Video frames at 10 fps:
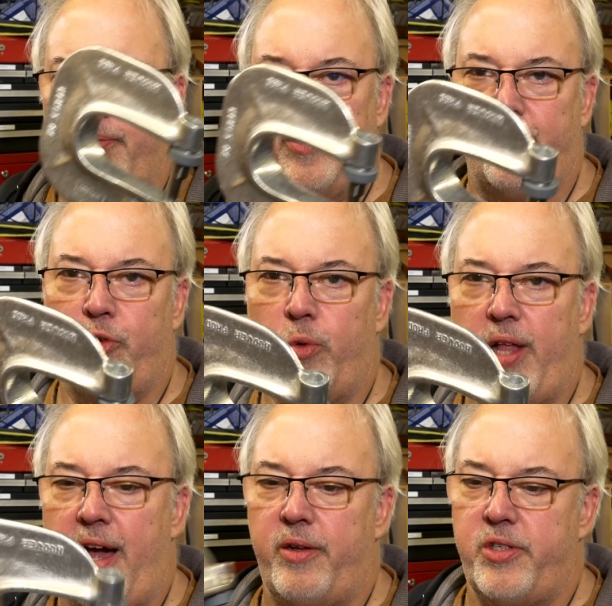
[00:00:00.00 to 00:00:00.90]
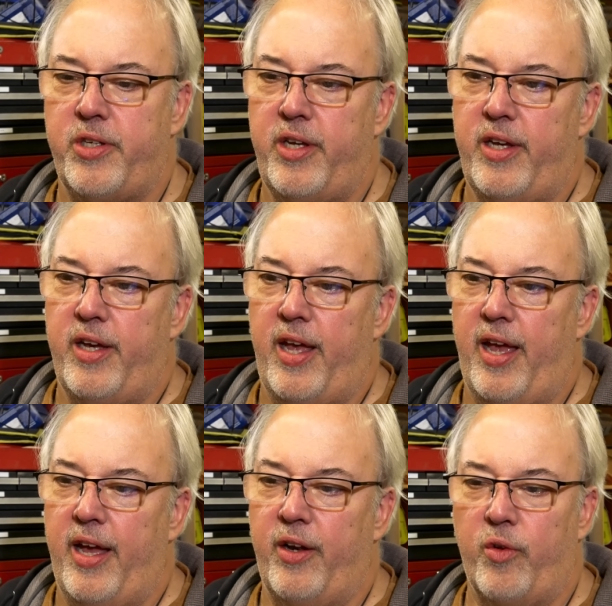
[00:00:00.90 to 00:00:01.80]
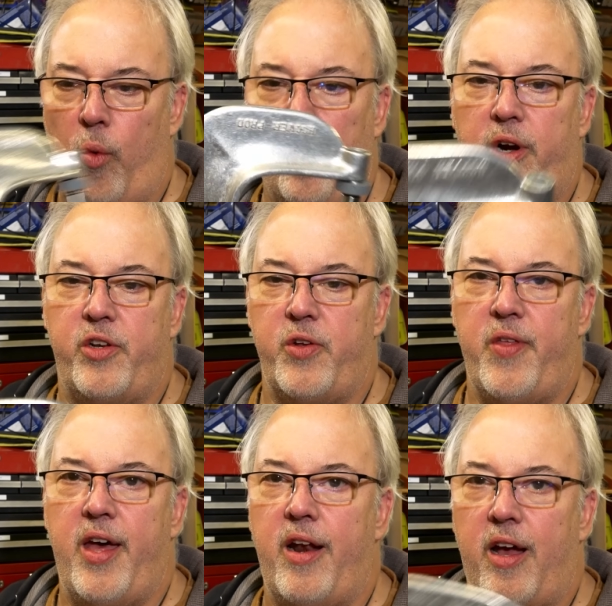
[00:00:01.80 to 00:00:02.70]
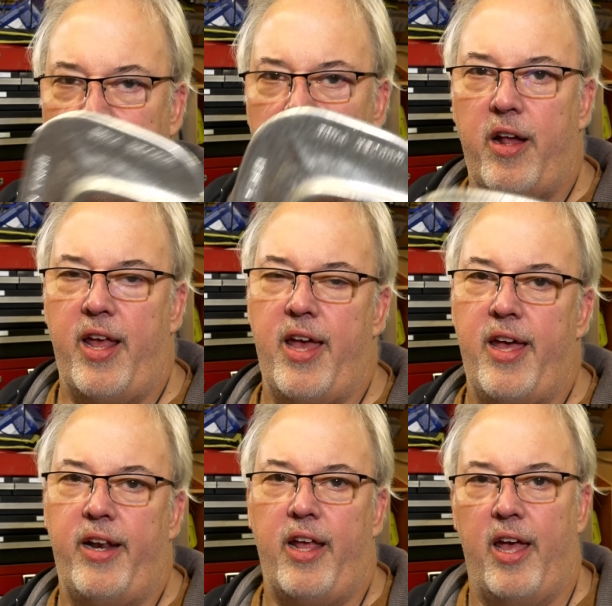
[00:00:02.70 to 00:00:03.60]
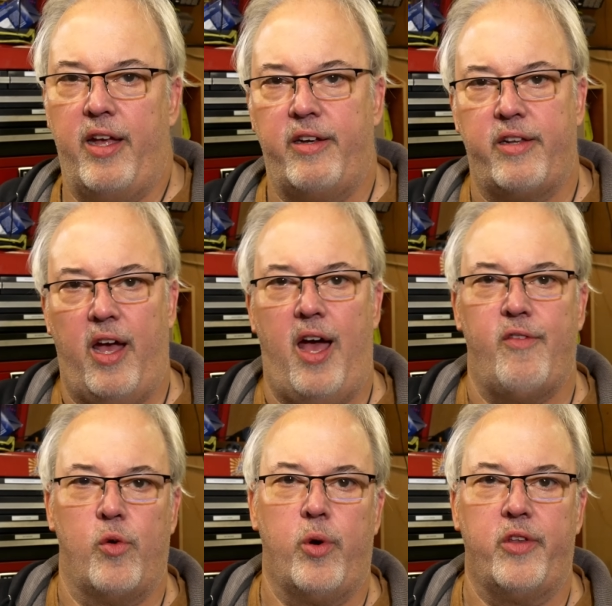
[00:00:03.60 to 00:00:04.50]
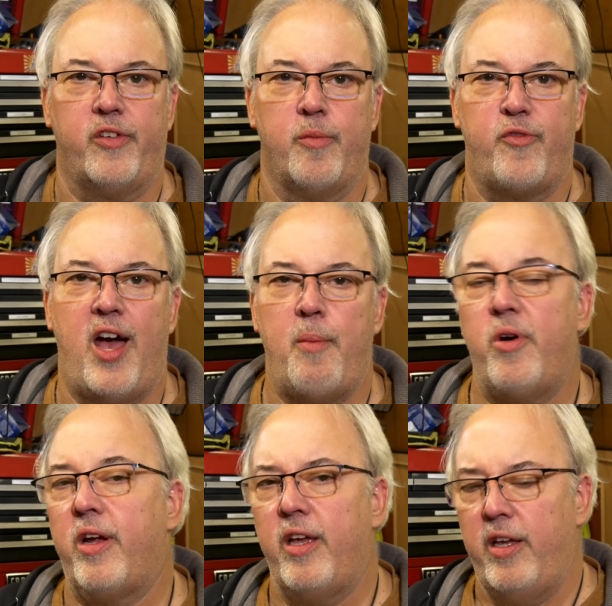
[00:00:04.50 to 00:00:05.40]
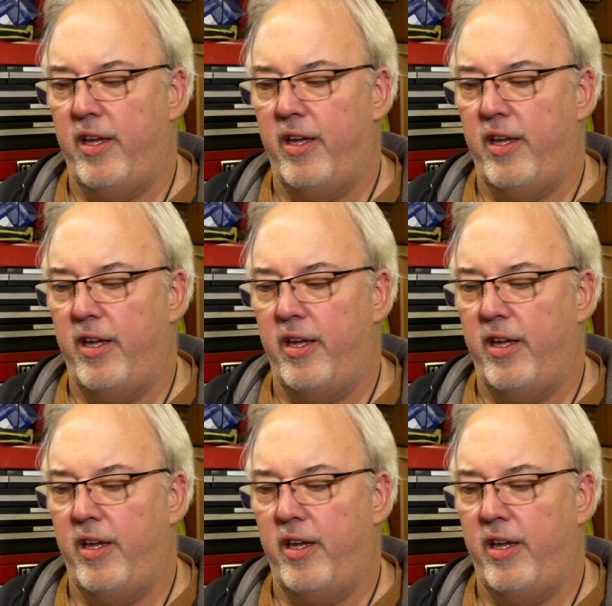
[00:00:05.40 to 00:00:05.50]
this tool out. And in order to do that, I've gone ahead and I've ordered some fabric